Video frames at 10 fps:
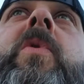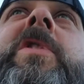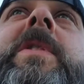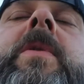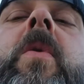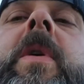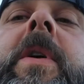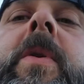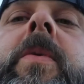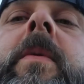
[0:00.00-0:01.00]
will destroy
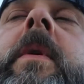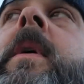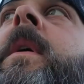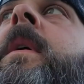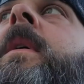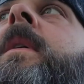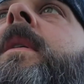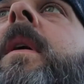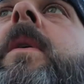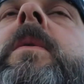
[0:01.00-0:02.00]
you.
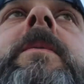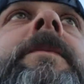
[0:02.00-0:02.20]
So